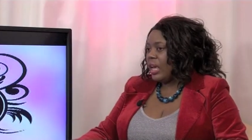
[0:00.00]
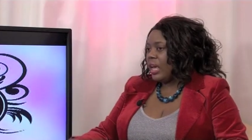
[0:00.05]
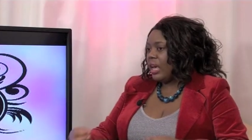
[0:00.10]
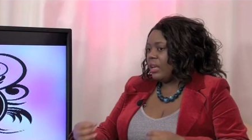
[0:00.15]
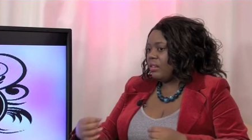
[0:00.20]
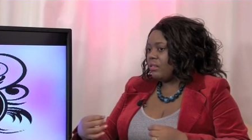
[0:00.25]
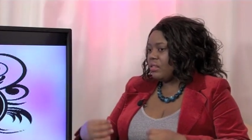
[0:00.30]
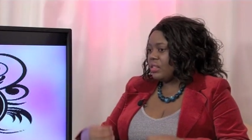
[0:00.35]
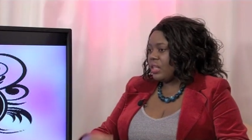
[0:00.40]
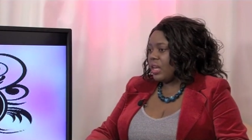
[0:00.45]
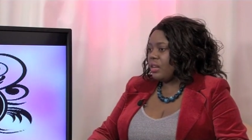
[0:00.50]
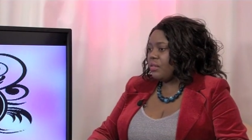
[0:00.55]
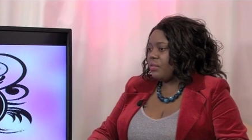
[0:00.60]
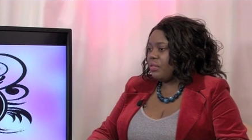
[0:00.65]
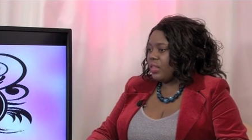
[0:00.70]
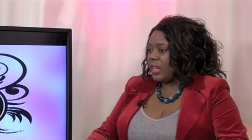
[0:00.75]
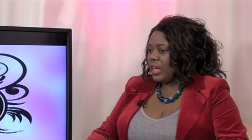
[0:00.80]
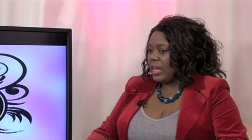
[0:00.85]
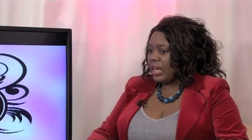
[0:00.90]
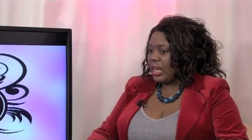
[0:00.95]
Instead of
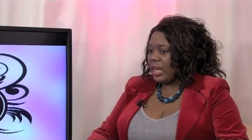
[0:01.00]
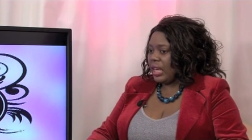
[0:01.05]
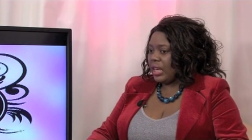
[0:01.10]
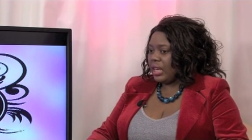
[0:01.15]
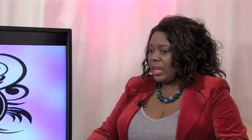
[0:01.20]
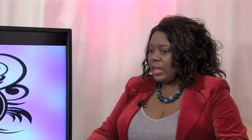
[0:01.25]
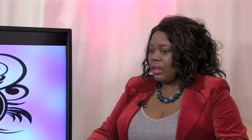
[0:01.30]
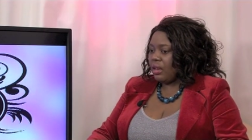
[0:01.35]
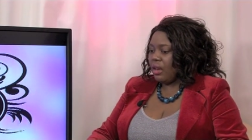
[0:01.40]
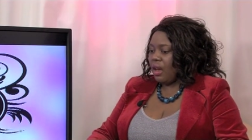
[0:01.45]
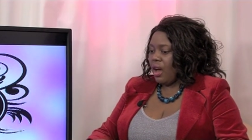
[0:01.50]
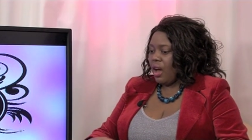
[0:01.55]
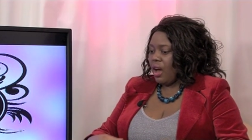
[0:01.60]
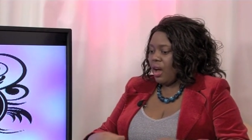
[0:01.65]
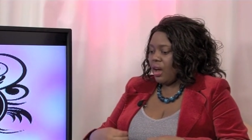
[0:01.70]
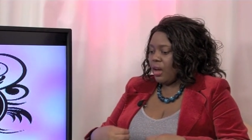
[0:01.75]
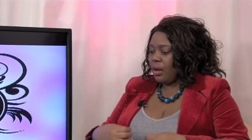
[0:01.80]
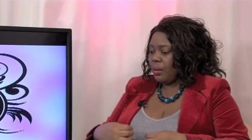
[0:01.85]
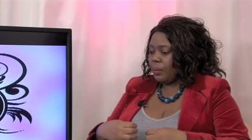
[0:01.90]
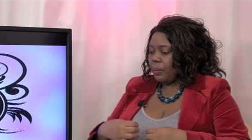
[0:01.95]
thinking,
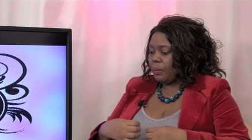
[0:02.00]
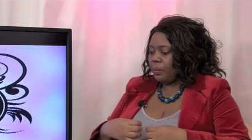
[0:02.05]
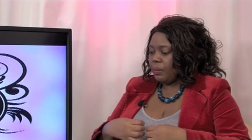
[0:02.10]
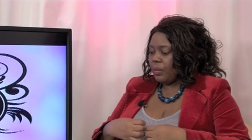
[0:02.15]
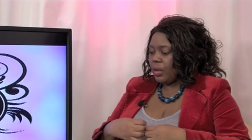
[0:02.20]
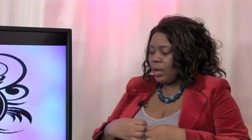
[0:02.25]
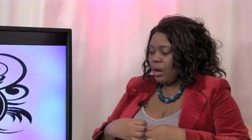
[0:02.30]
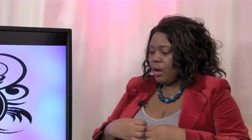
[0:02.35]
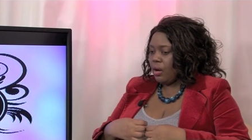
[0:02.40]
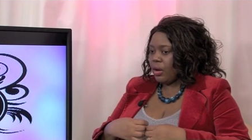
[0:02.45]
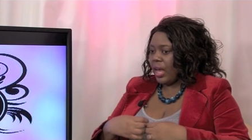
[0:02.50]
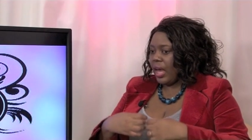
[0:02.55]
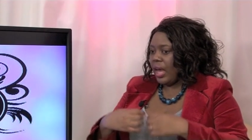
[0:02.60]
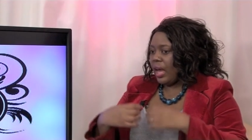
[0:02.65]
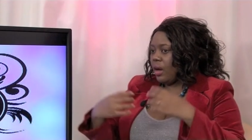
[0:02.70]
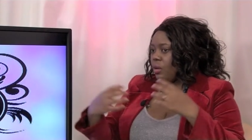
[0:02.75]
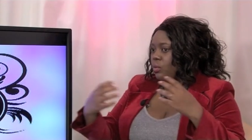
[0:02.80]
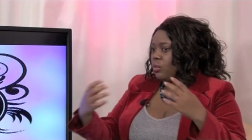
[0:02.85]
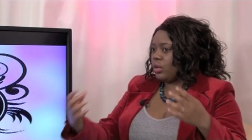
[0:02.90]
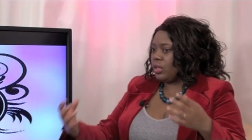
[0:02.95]
okay,
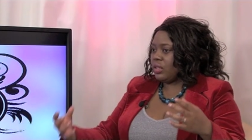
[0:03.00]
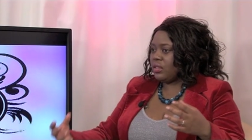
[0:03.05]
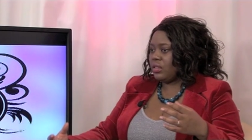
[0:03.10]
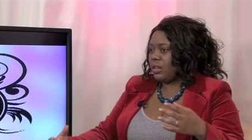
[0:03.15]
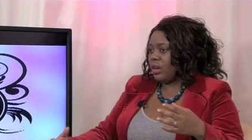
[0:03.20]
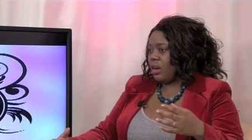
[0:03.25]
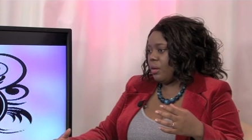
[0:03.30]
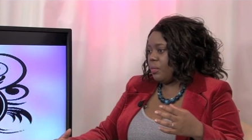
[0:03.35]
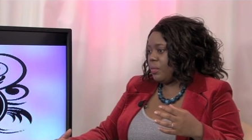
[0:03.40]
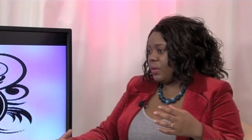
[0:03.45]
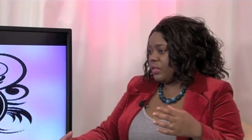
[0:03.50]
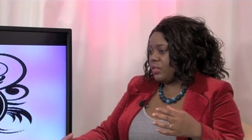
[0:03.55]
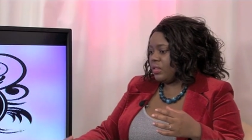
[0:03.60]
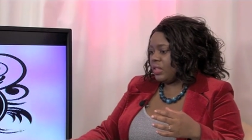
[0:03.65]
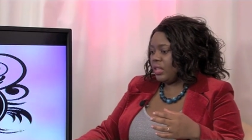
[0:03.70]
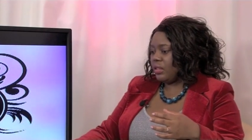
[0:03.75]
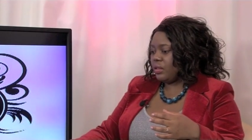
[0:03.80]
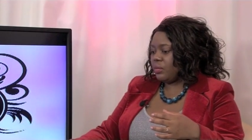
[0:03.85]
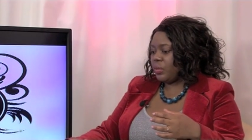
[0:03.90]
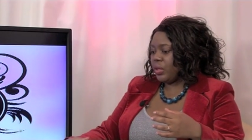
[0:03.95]
I want to start a
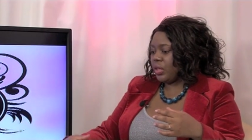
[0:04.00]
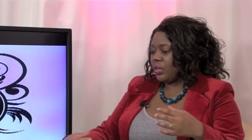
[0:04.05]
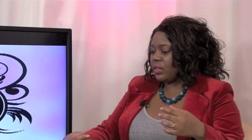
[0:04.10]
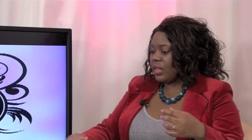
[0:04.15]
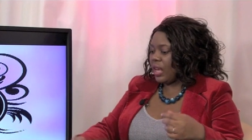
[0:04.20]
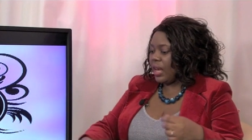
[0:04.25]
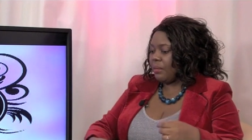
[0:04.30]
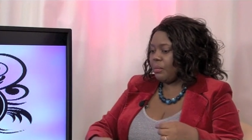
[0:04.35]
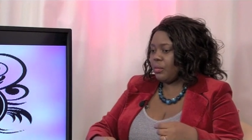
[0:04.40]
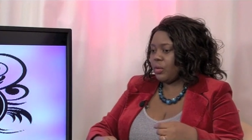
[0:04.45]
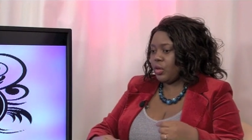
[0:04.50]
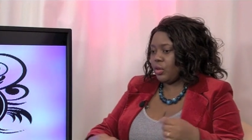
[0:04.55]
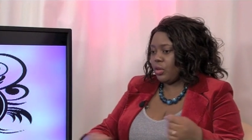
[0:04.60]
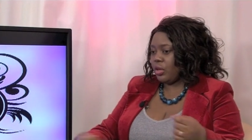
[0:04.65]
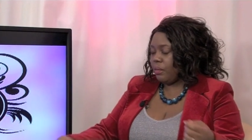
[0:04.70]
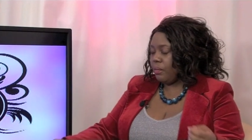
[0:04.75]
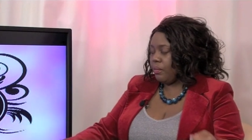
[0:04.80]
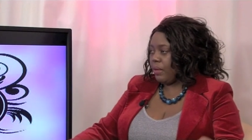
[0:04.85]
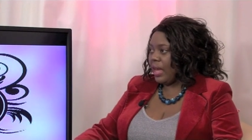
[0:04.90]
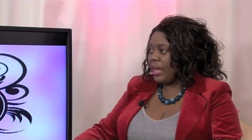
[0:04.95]
business because I'm good
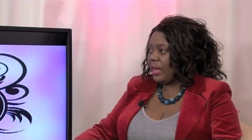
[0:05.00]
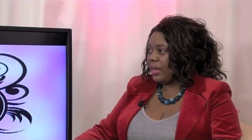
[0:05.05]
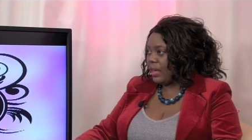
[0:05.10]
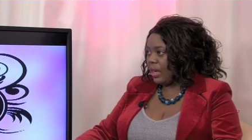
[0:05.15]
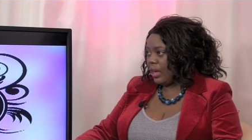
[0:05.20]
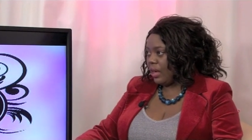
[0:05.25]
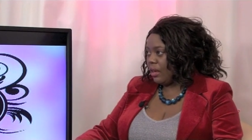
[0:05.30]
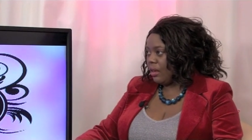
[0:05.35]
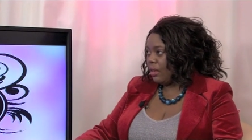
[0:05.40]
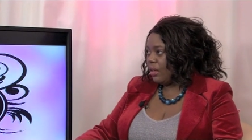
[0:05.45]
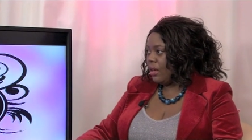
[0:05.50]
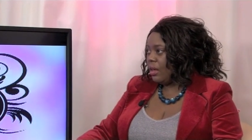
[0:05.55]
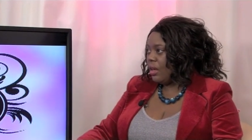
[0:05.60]
at baking.